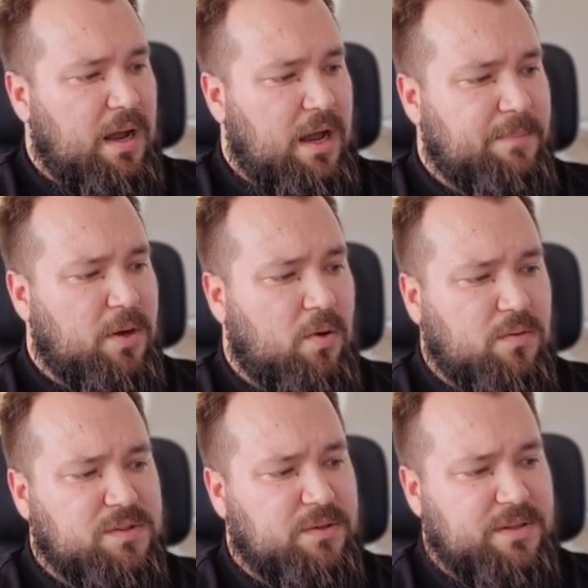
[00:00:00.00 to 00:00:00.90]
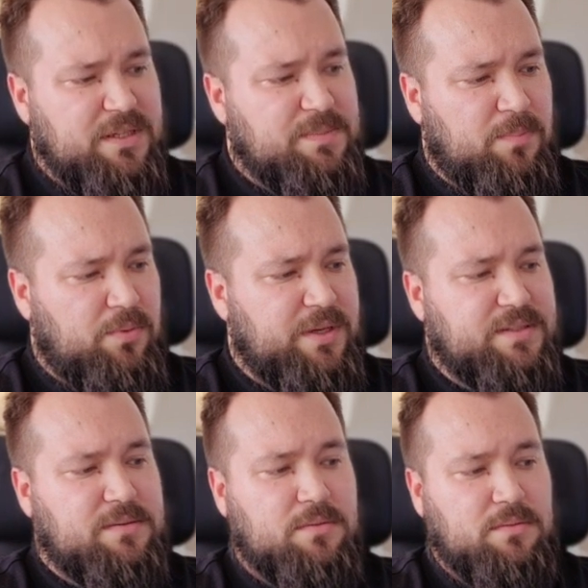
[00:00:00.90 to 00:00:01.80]
I'm also at this
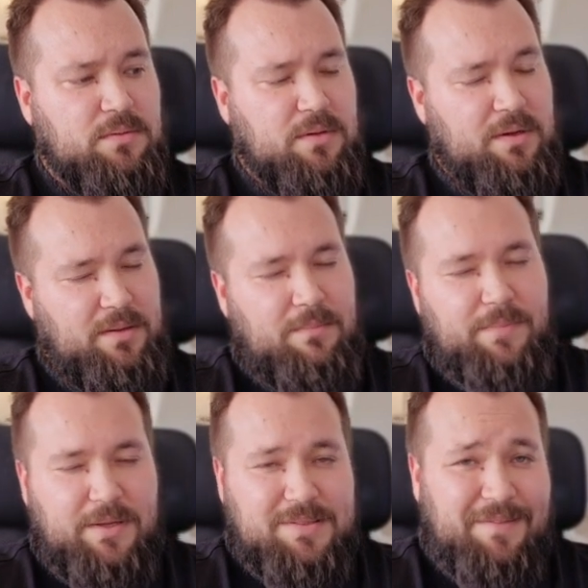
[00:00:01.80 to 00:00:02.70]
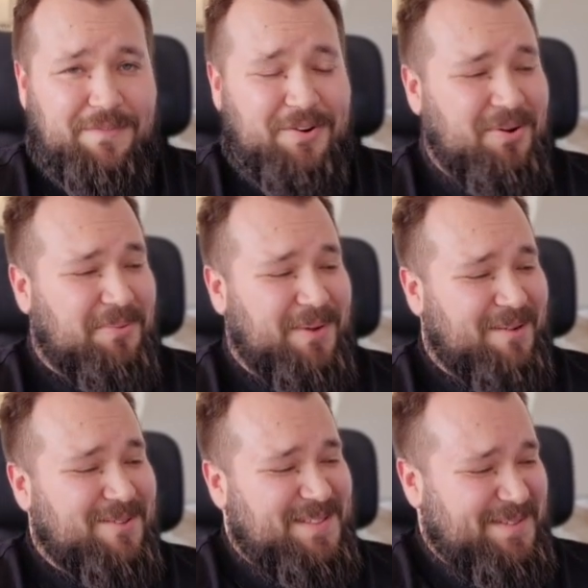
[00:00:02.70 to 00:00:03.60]
point, uh, because I forgot when I
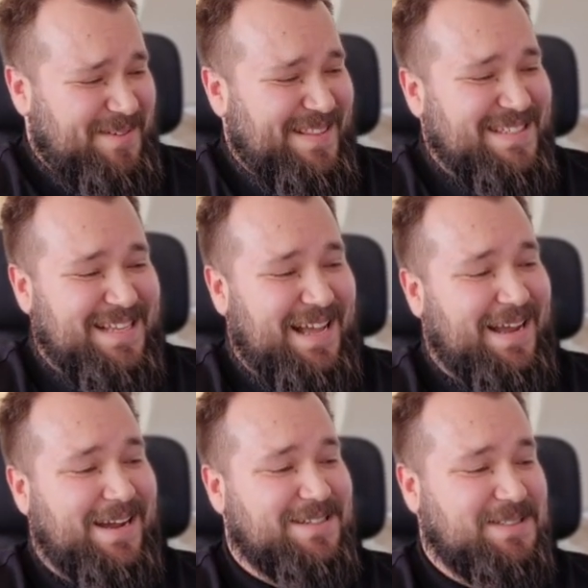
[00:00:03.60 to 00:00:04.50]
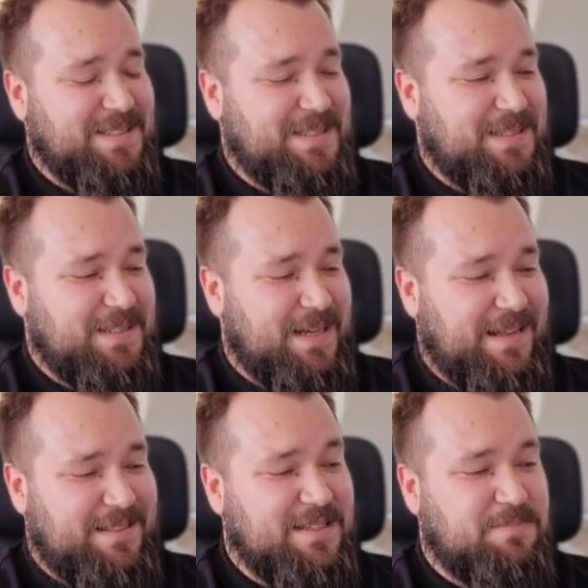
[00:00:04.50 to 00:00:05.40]
was doing this, I actually,
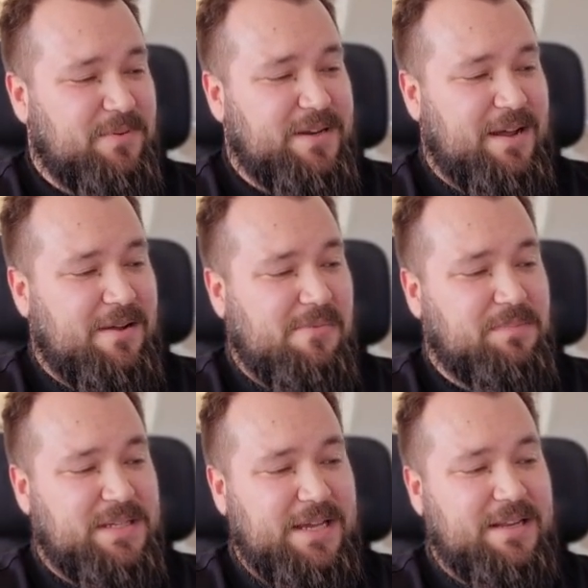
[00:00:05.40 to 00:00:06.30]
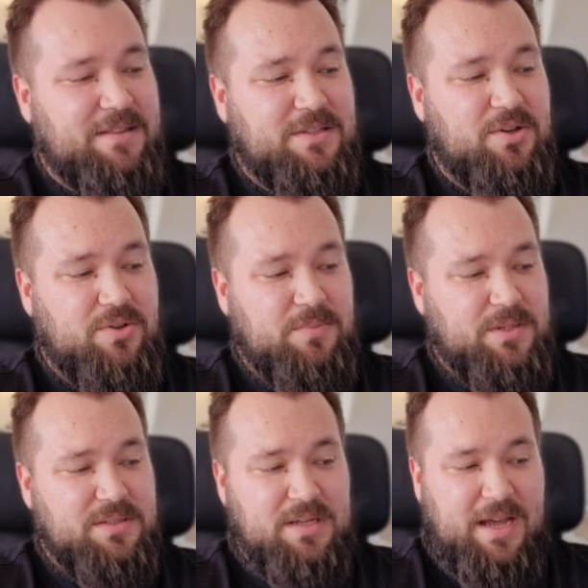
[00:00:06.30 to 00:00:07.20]
at this point, I'm updating the
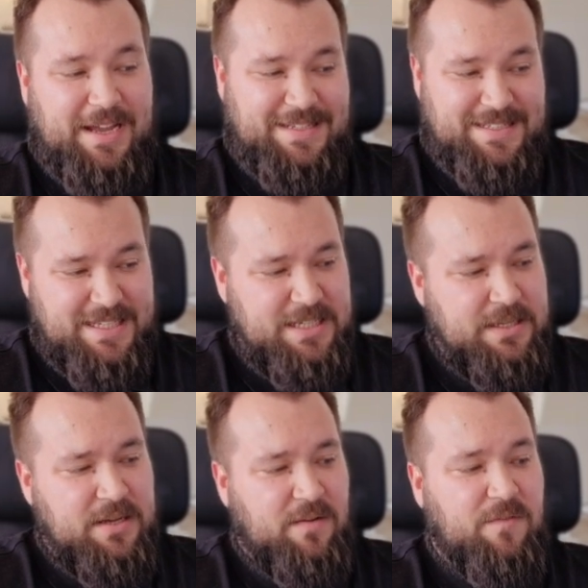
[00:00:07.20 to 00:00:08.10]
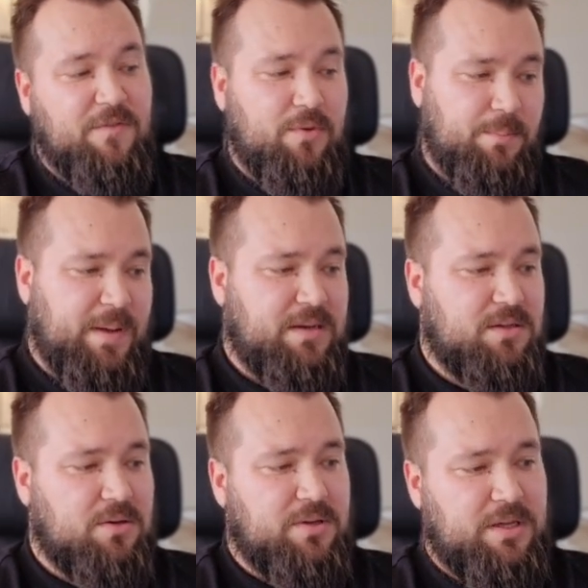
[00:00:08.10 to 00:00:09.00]
document I D from
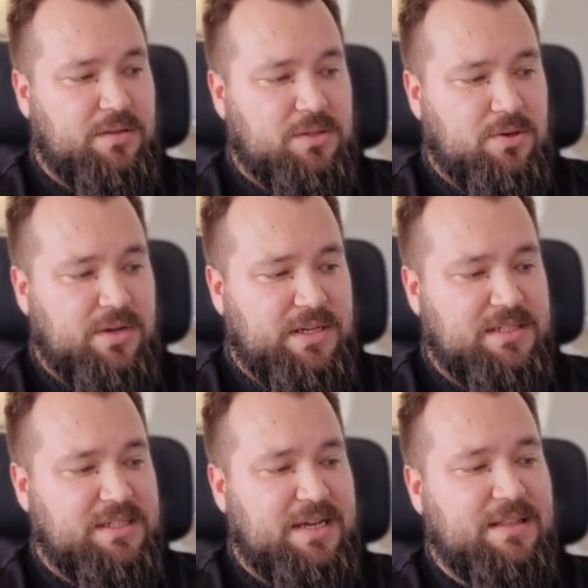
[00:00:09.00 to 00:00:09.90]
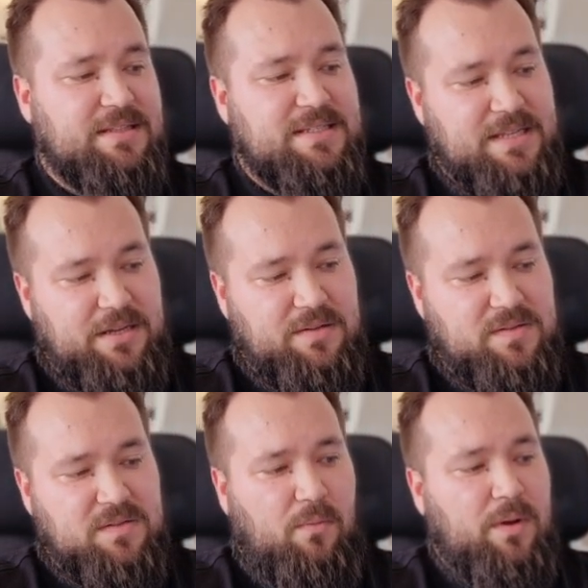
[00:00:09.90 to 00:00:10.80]
PandaDoc and the doc I D and the
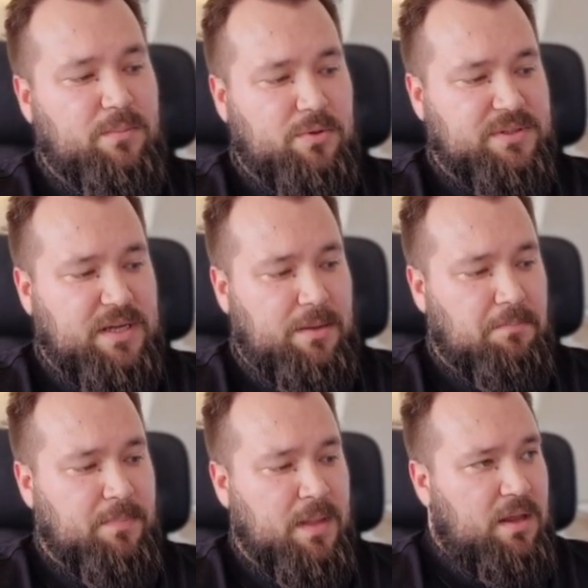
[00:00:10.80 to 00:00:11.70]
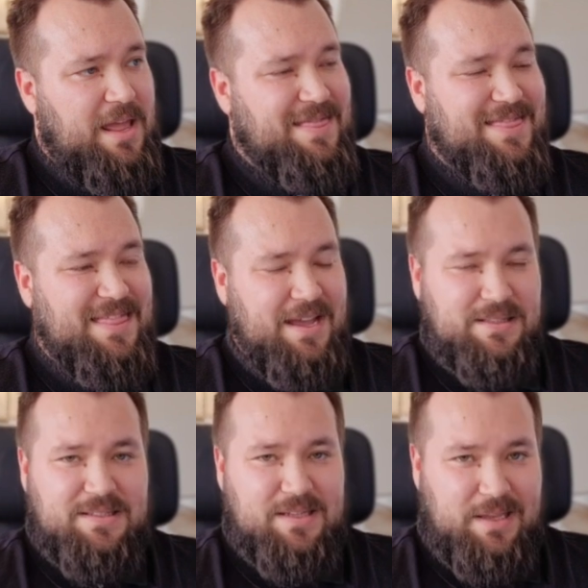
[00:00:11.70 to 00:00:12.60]
status one more time. And
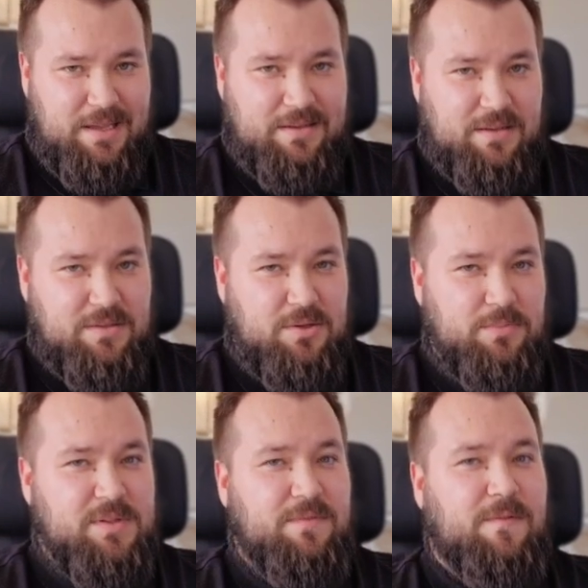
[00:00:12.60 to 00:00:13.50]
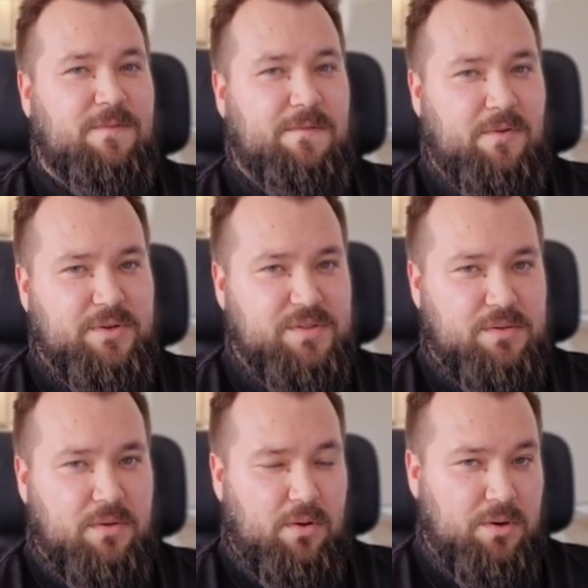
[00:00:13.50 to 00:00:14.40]
that's it in terms of the
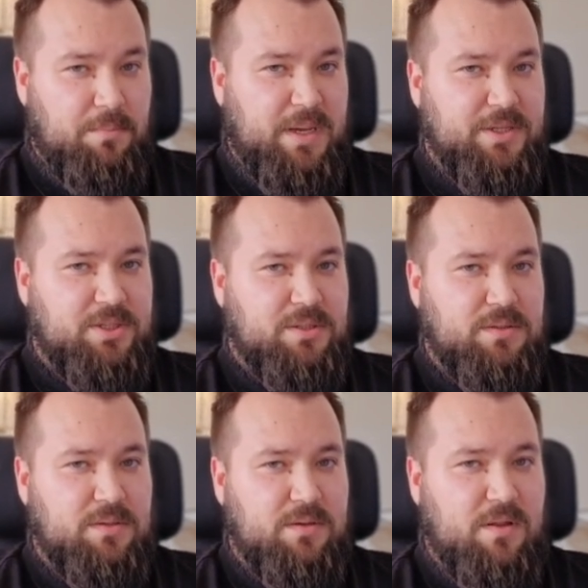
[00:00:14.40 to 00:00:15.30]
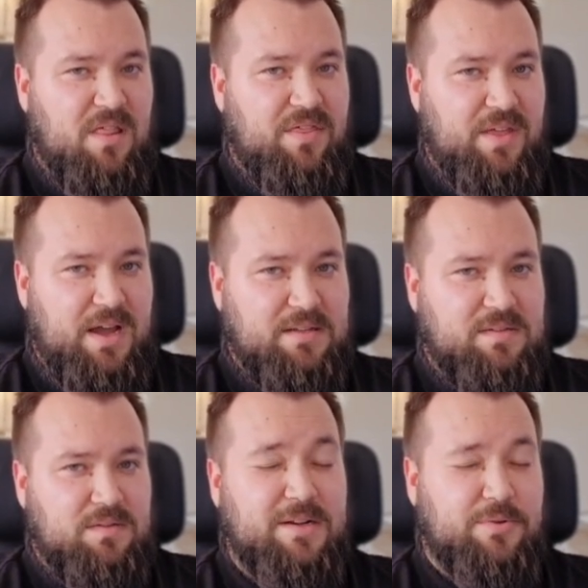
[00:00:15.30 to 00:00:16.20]
first automation
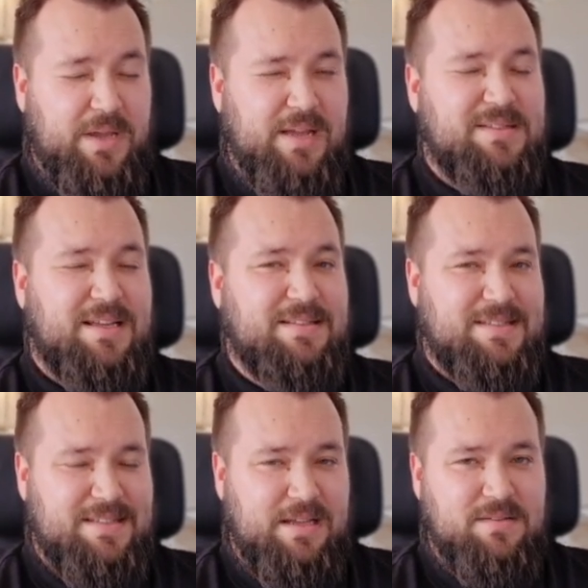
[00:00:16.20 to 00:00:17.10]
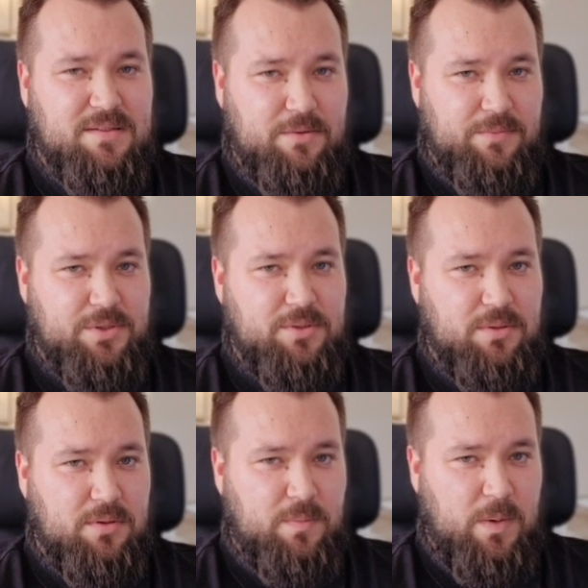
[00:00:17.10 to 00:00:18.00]
that creates and sends the
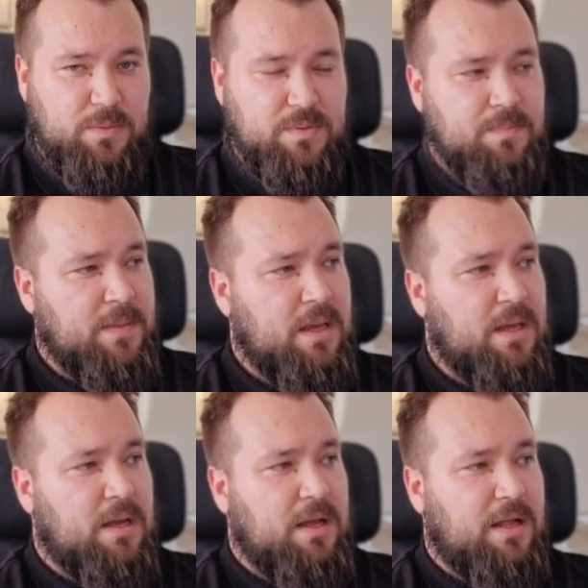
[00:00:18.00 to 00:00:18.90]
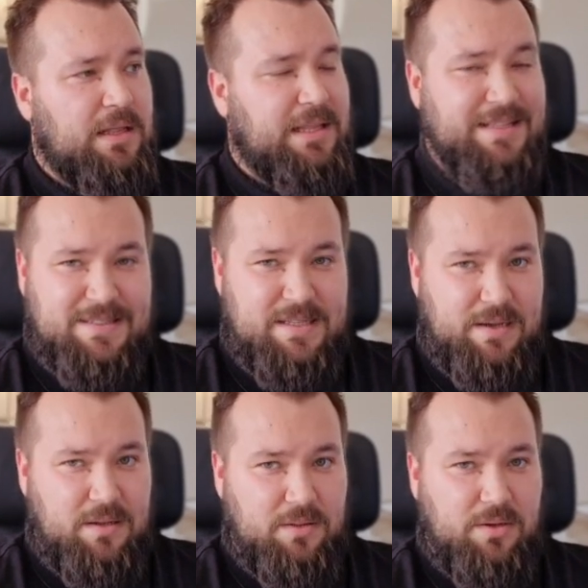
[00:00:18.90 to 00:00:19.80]
original quote. Let's
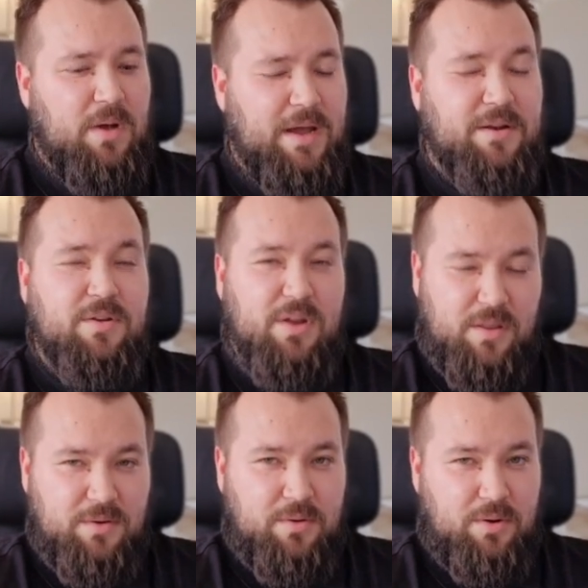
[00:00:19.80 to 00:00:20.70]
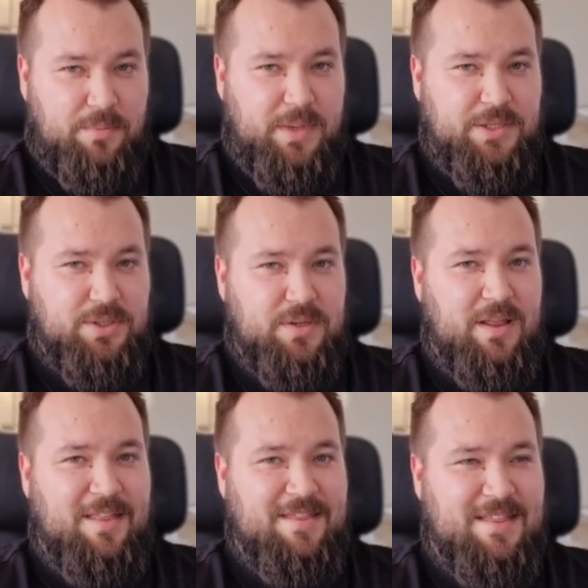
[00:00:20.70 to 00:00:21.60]
take a look at another automation
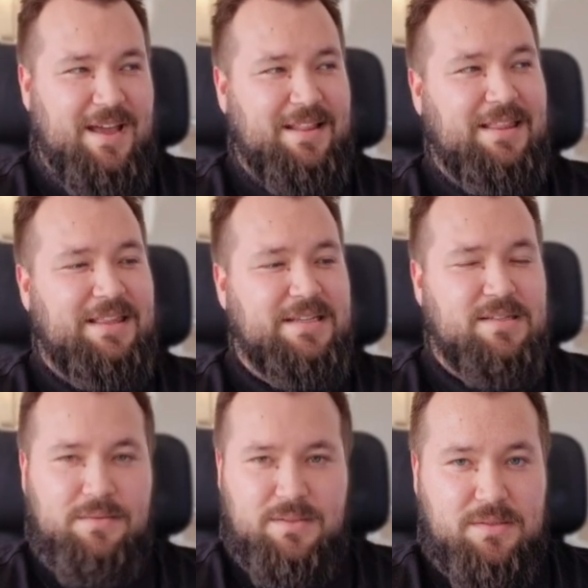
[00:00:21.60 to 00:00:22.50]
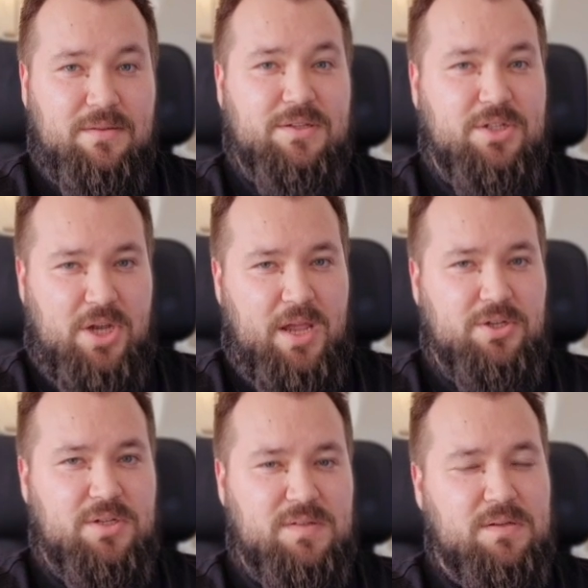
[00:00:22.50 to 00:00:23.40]
that listens to the
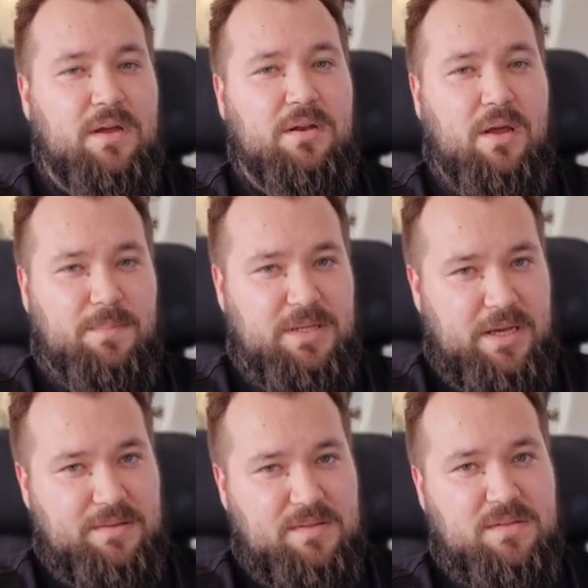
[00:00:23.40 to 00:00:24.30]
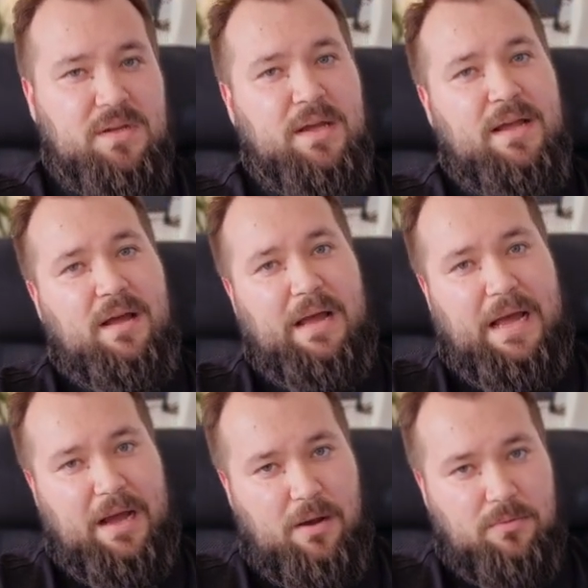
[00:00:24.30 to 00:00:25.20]
changes and updates
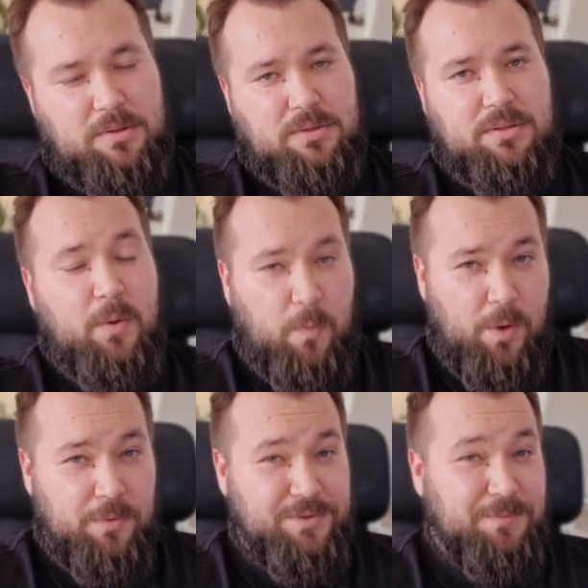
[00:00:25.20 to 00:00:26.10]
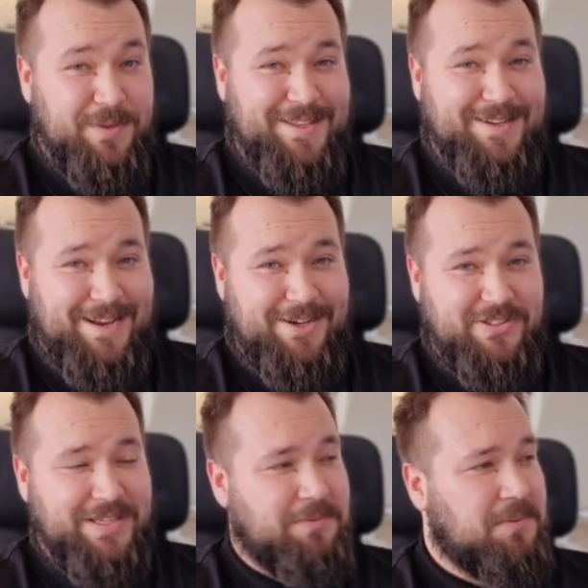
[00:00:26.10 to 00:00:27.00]
our quote within
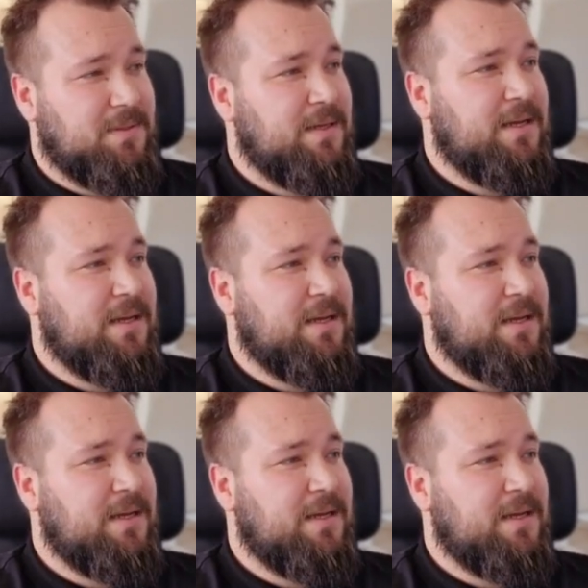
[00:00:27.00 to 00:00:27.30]
Airtable.